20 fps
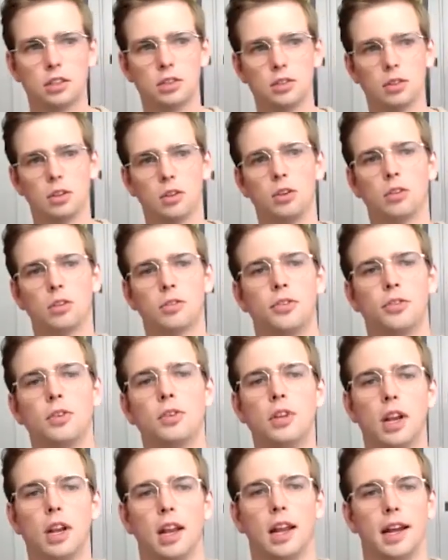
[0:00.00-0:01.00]
look through
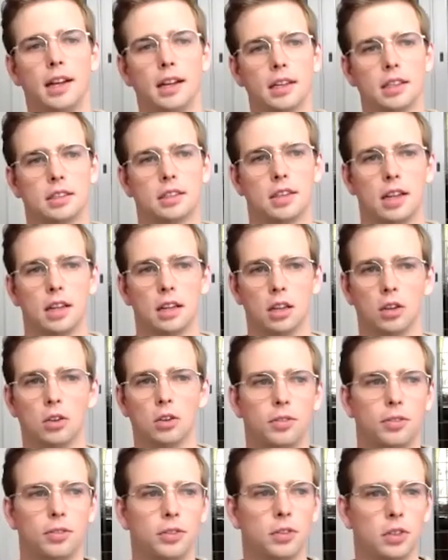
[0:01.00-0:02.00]
the layers and look
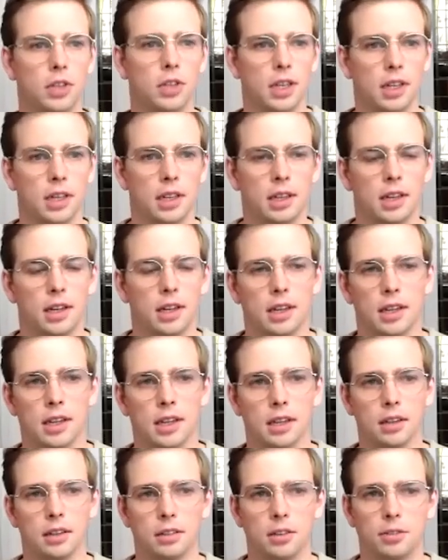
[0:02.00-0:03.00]
through the
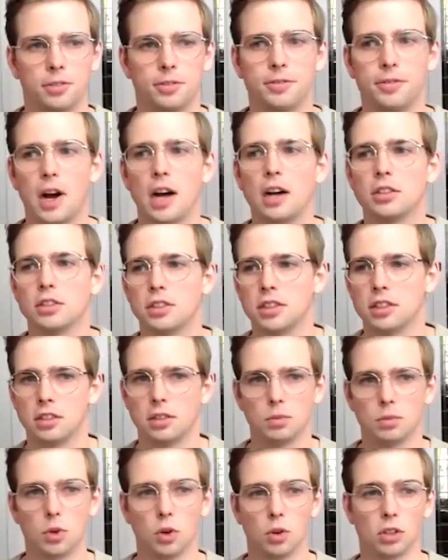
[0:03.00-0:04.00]
file
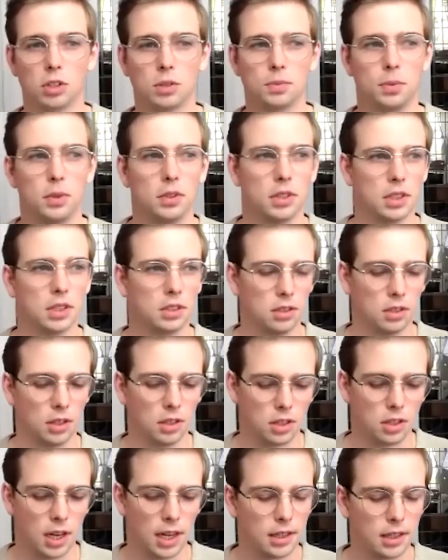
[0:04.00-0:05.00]
system corresponding to
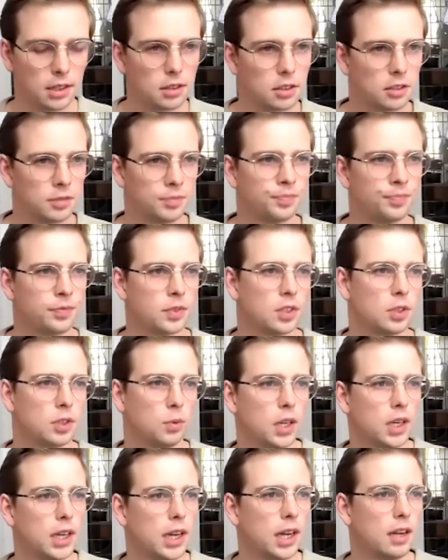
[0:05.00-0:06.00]
those layers. So
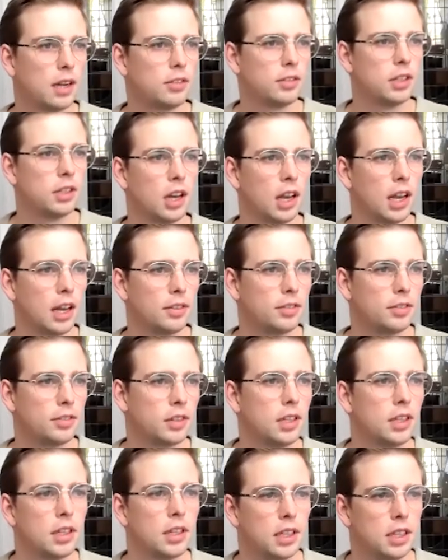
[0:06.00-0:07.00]
what I have in left
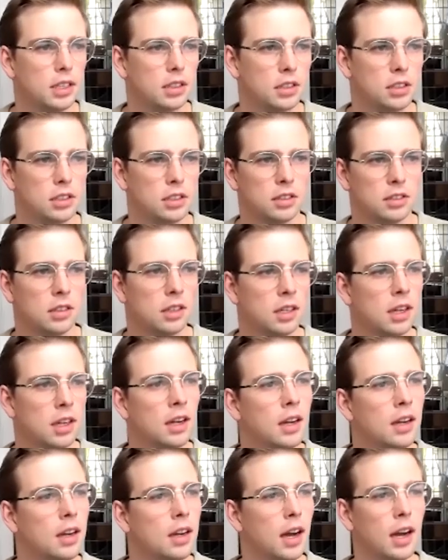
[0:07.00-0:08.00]
here is
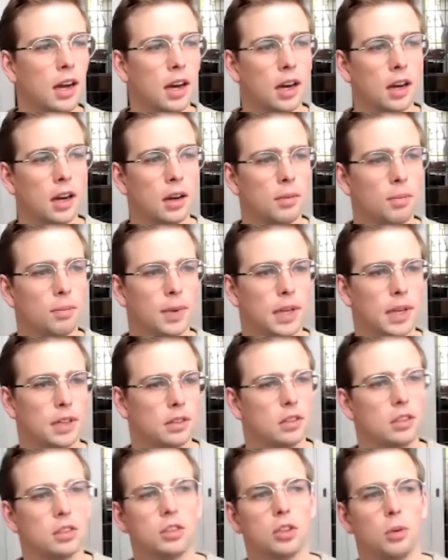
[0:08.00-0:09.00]

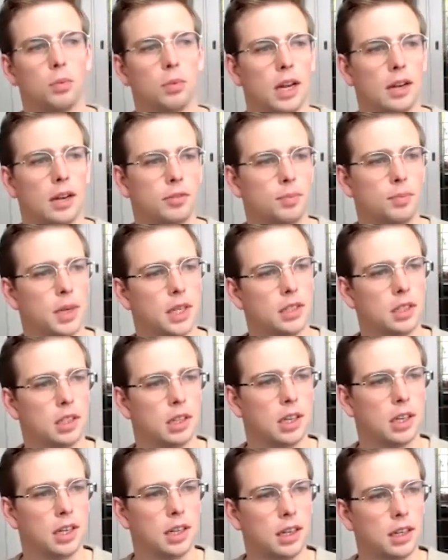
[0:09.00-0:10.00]
the top left.
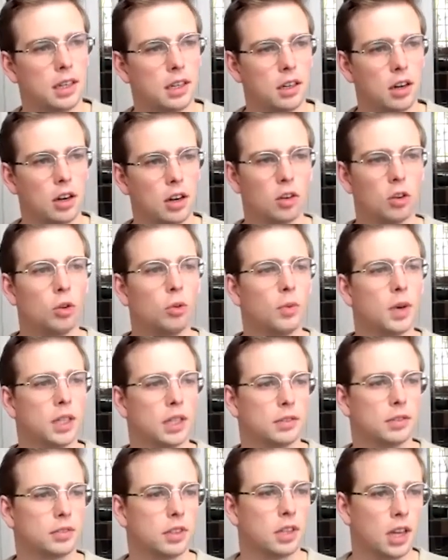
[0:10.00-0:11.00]
Basically, here are all my
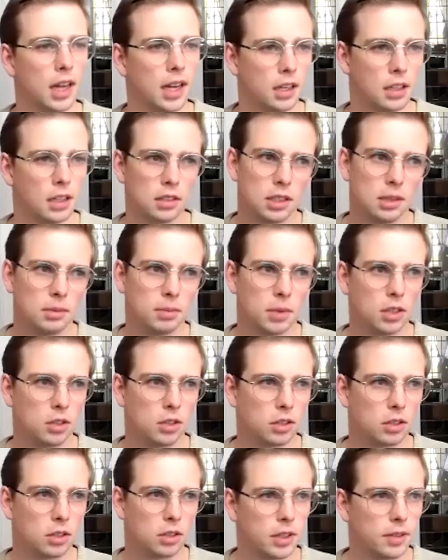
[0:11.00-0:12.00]
different layers in my
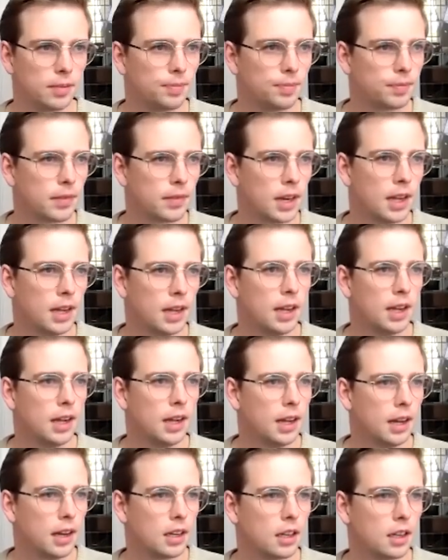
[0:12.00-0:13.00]
Docker file.
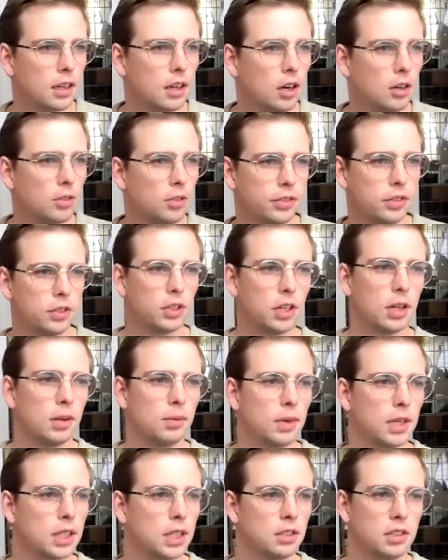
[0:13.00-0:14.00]
And I can go through them.
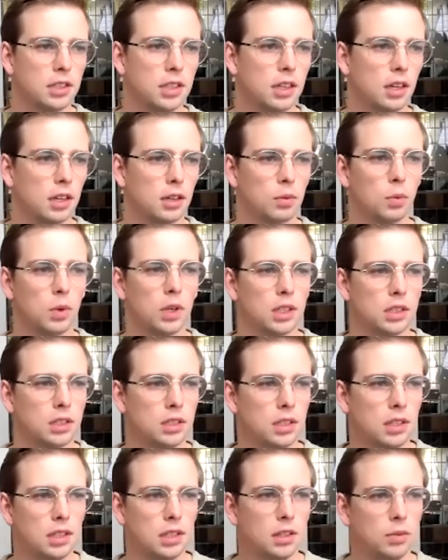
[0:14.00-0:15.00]
And I can see like what's
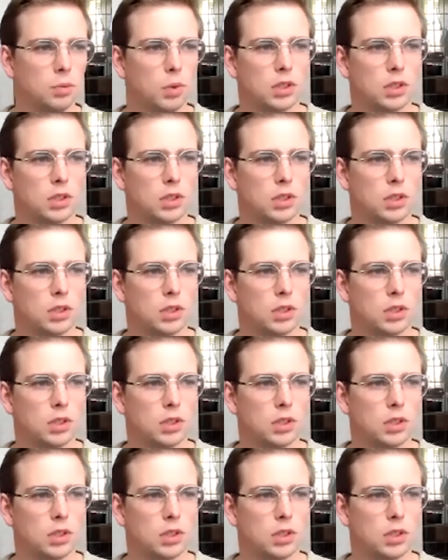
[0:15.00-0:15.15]
the